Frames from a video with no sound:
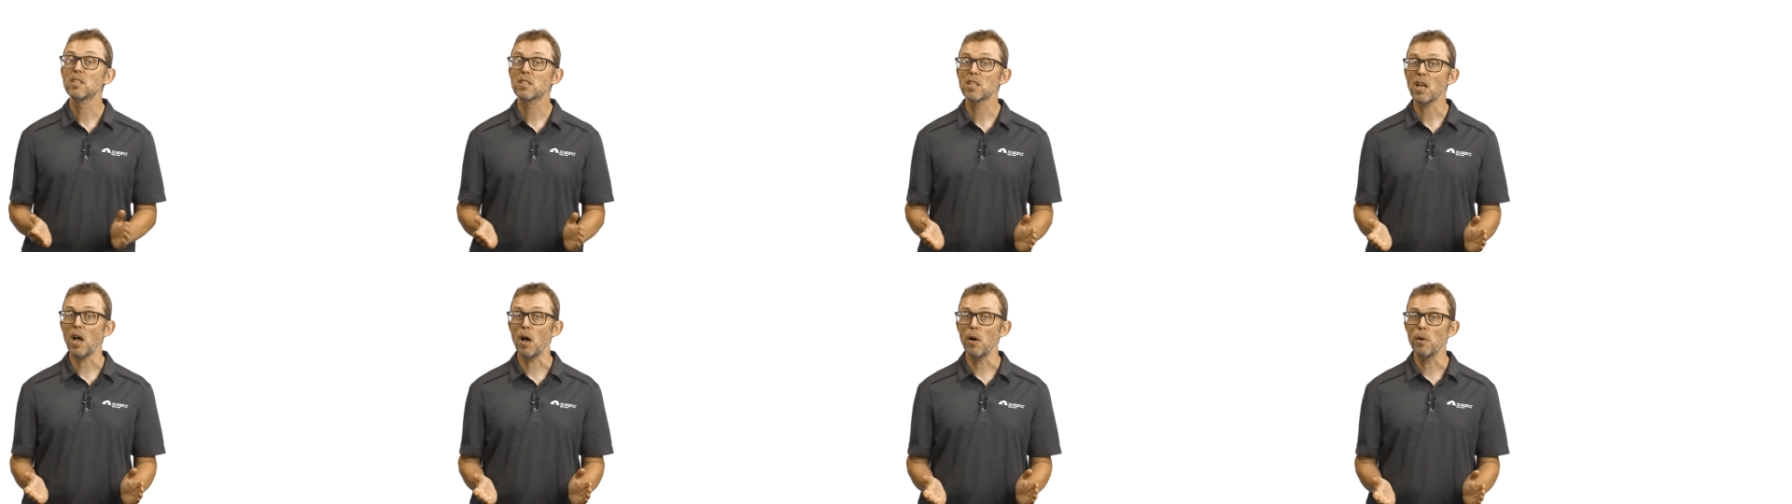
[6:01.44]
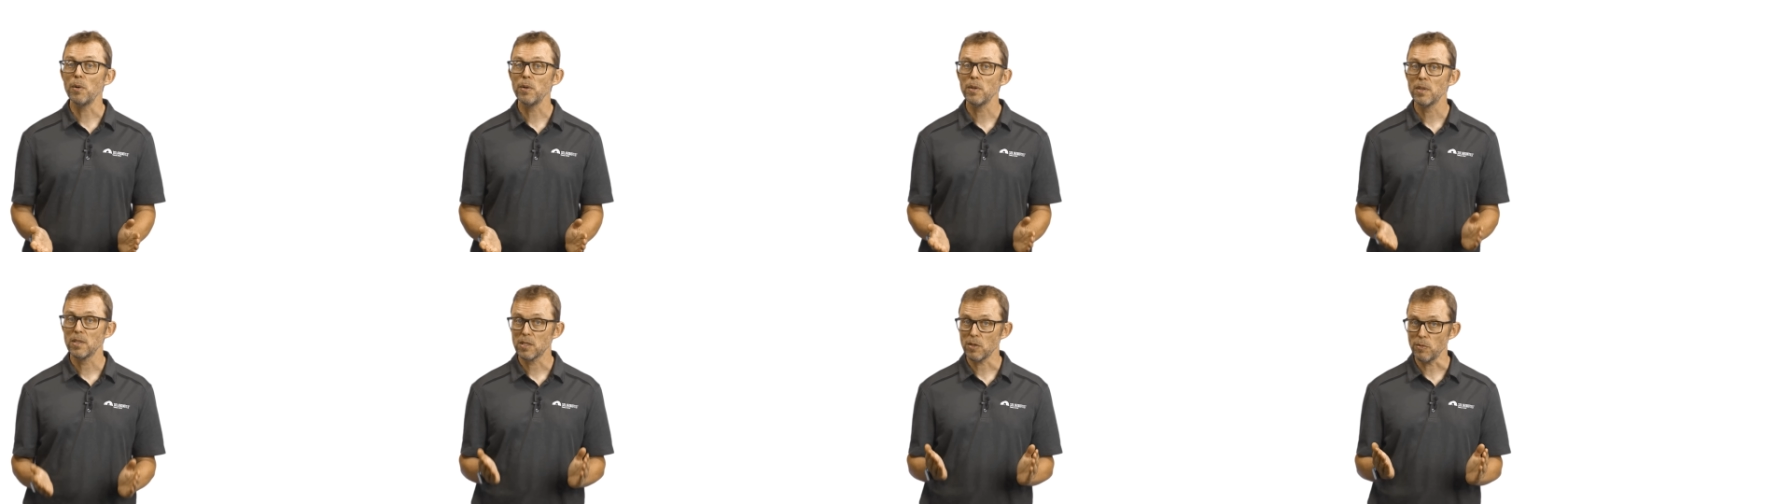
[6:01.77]

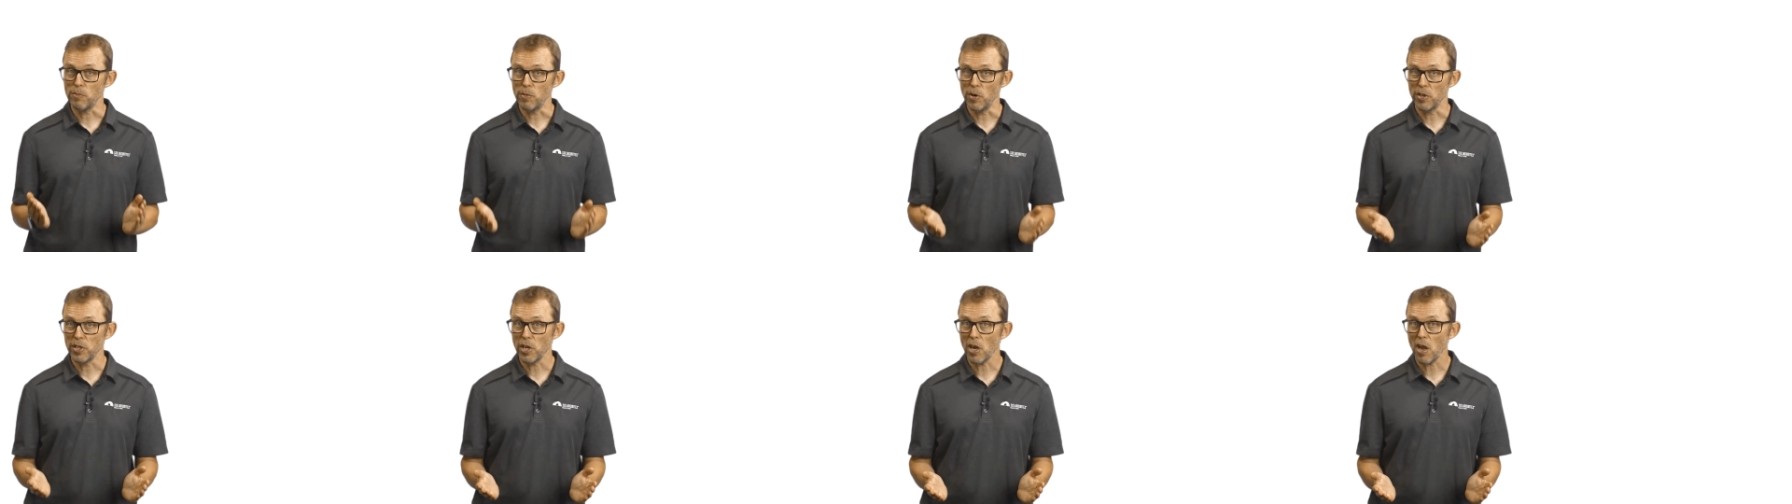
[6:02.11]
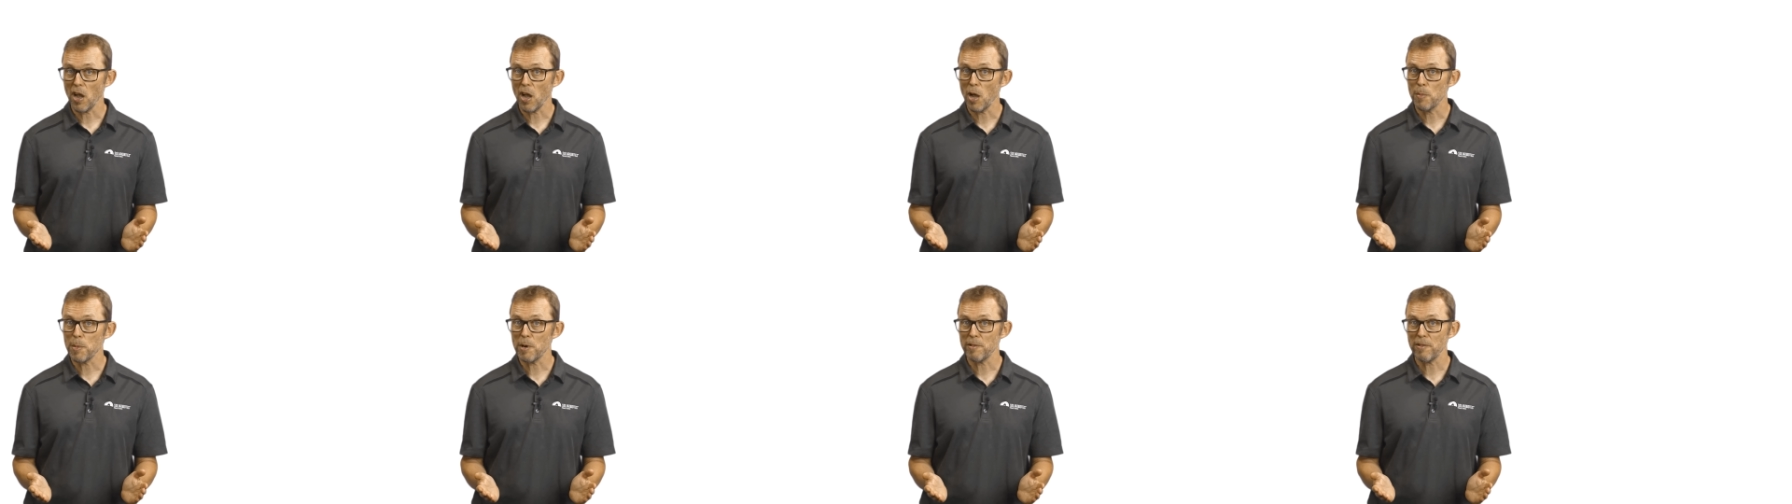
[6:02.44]
So to run your
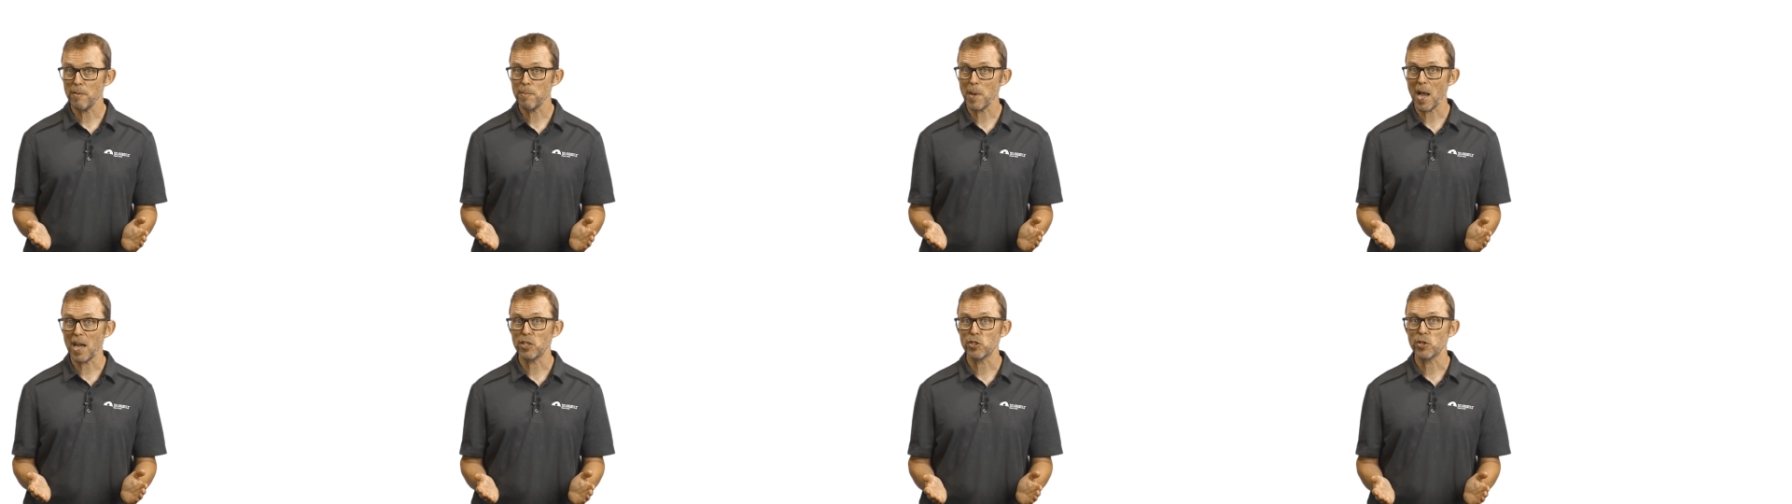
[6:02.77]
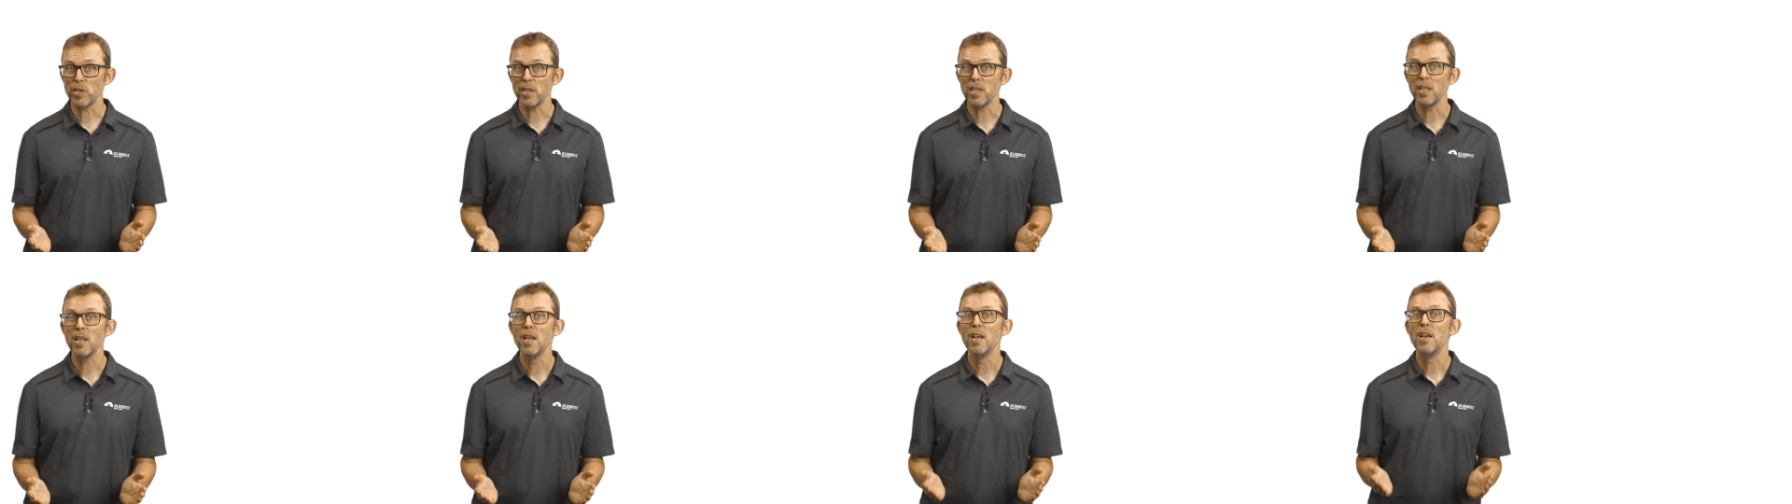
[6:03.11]
home off a
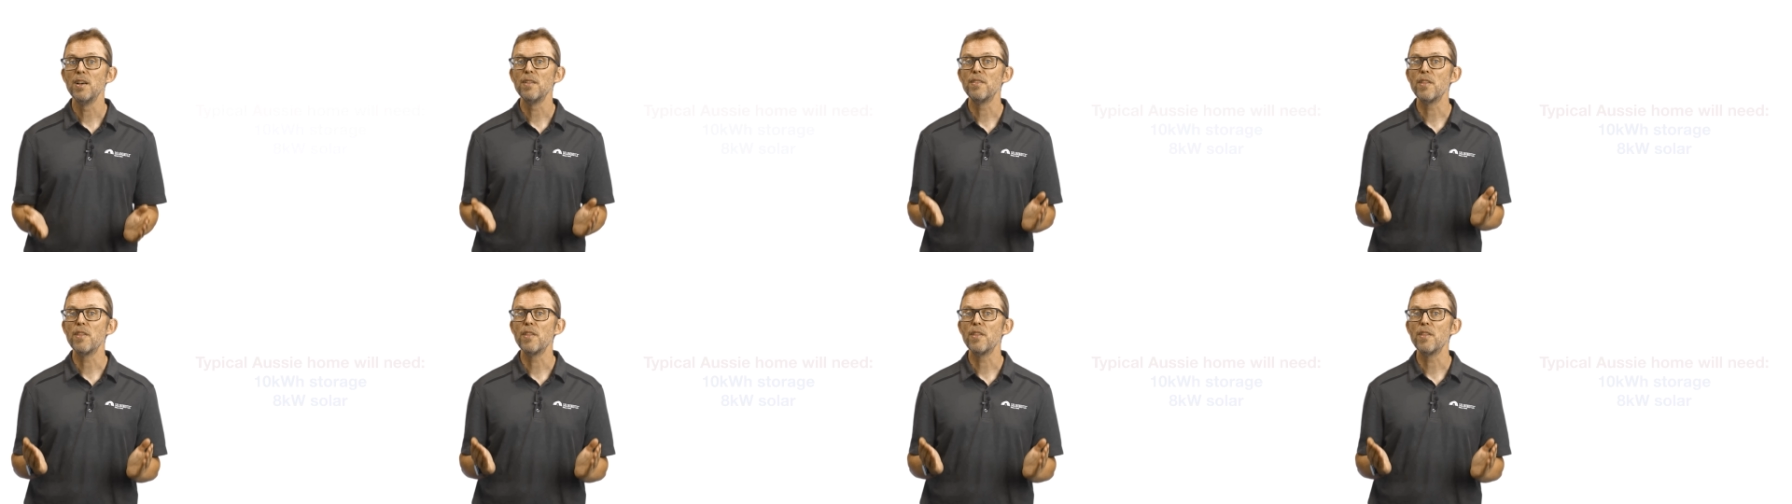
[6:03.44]
battery,